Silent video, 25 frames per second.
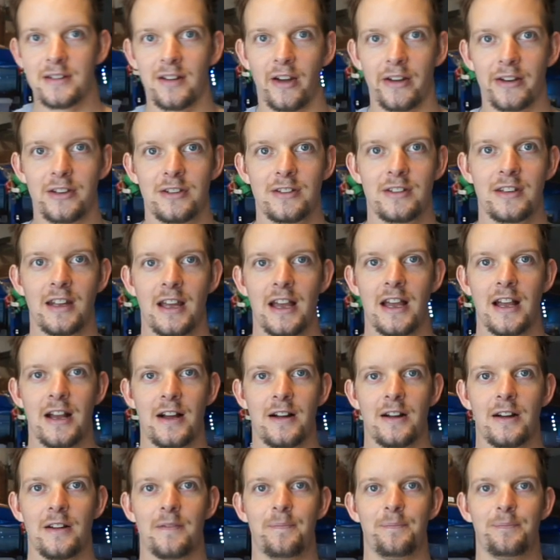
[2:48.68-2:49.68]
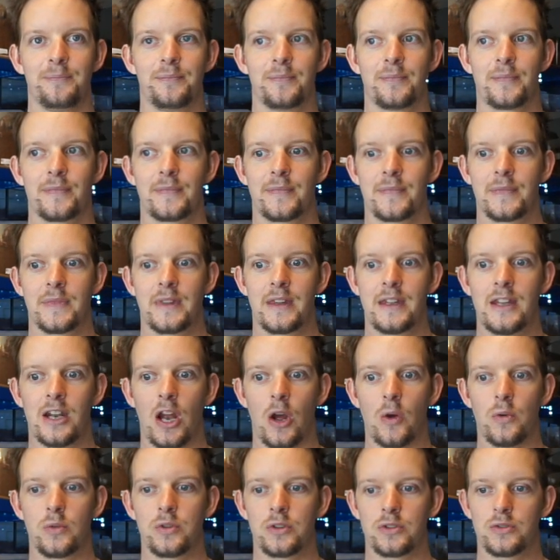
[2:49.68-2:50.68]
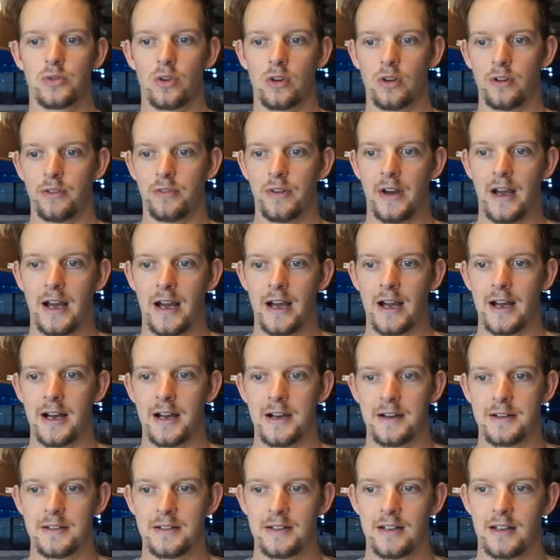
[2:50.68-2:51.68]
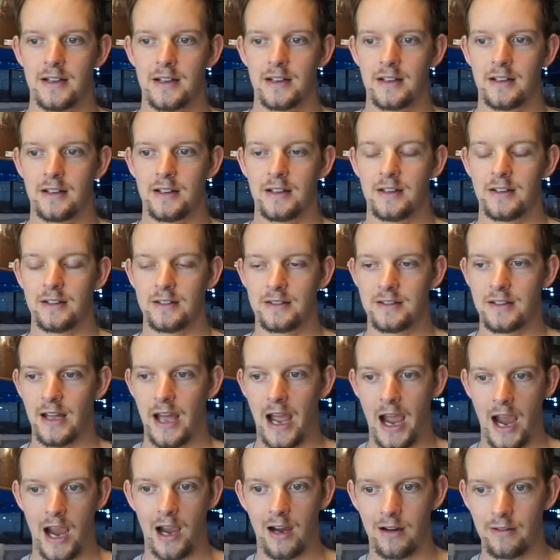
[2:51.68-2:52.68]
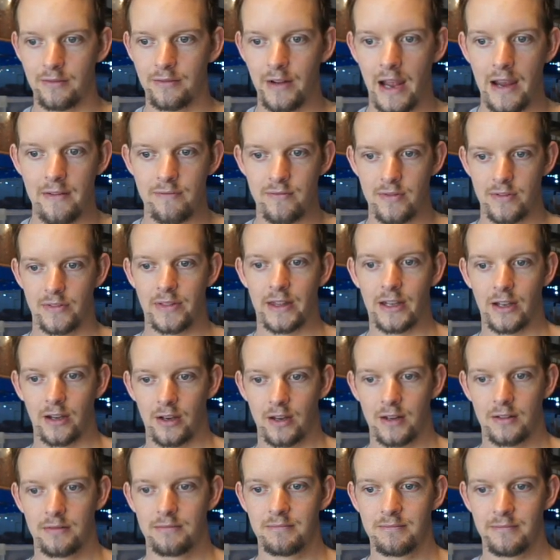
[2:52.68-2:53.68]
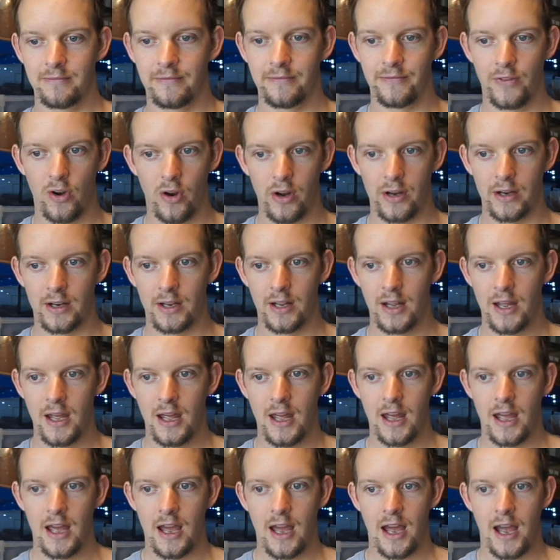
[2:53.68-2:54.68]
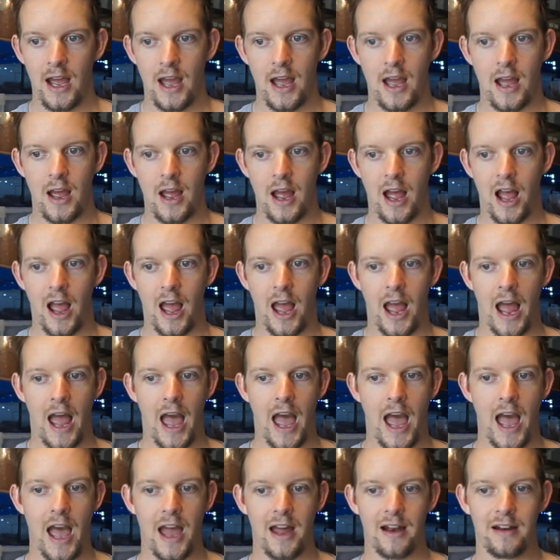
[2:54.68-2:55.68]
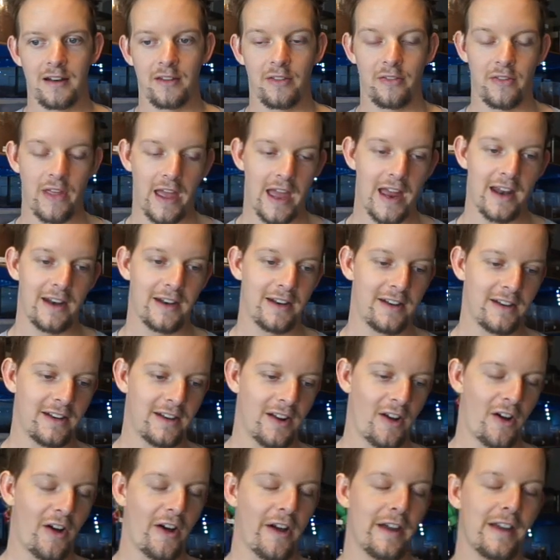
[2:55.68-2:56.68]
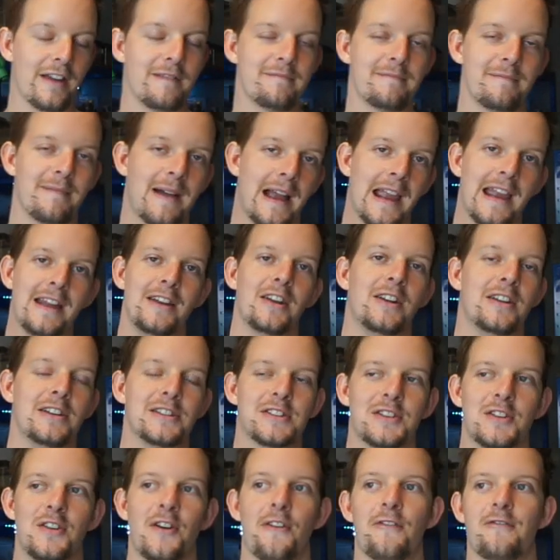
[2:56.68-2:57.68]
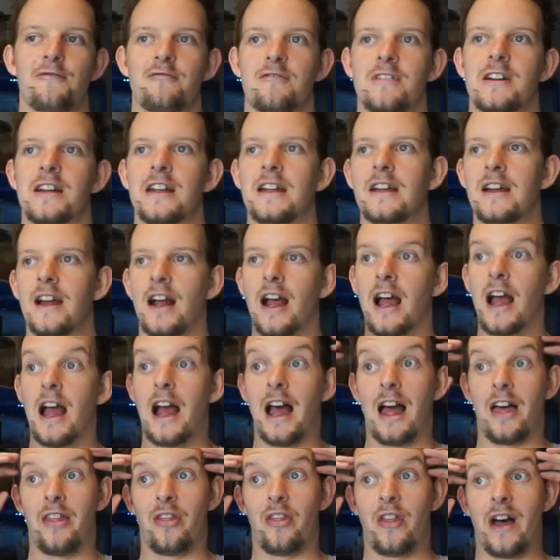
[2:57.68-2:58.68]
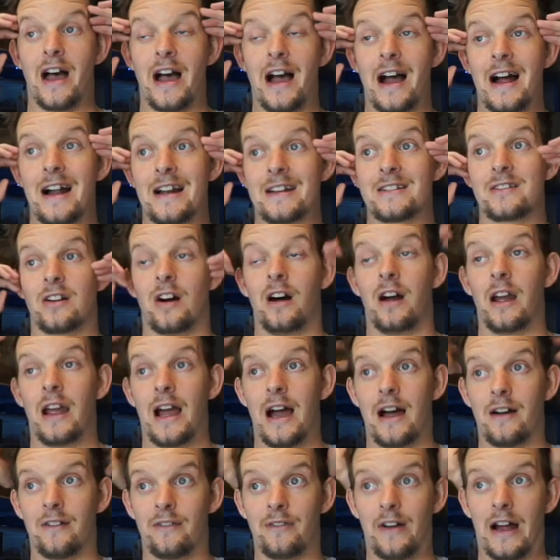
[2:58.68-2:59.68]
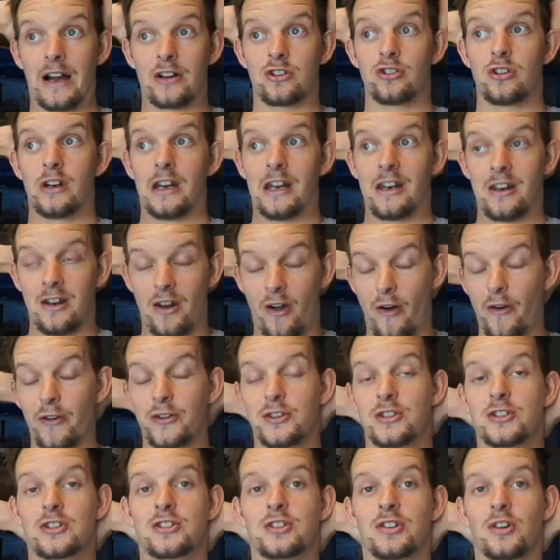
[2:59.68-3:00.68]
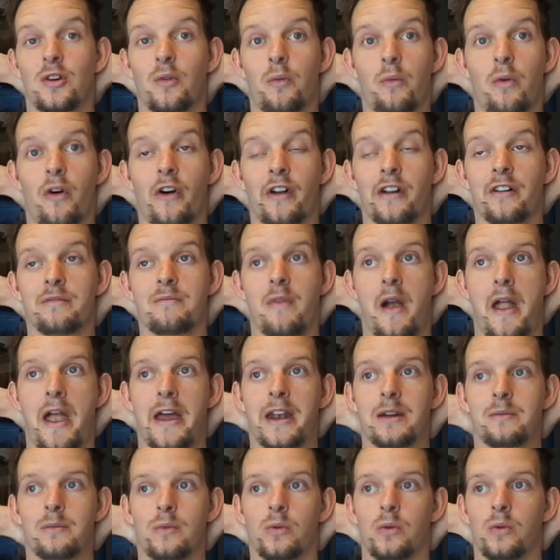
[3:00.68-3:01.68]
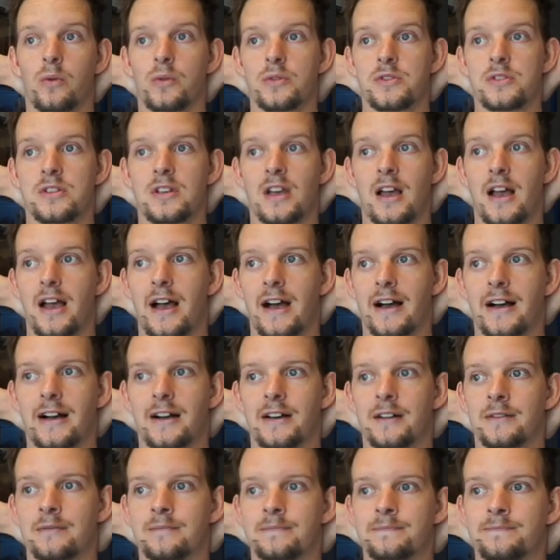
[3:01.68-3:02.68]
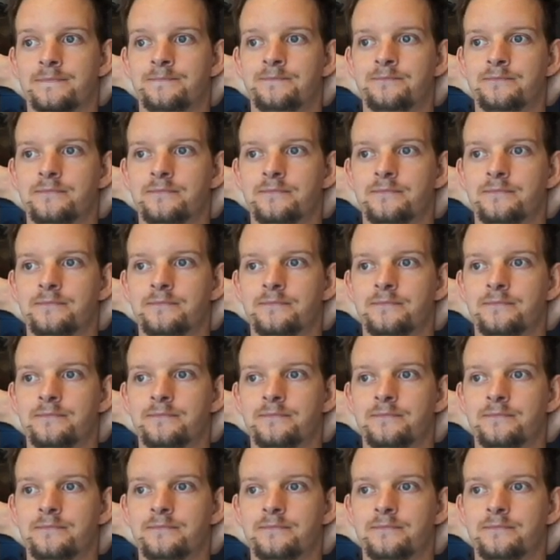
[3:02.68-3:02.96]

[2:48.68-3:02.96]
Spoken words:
Like, you know, to sort of to have everything fine. And then I made a discovery that I have actually lost one of my animals, one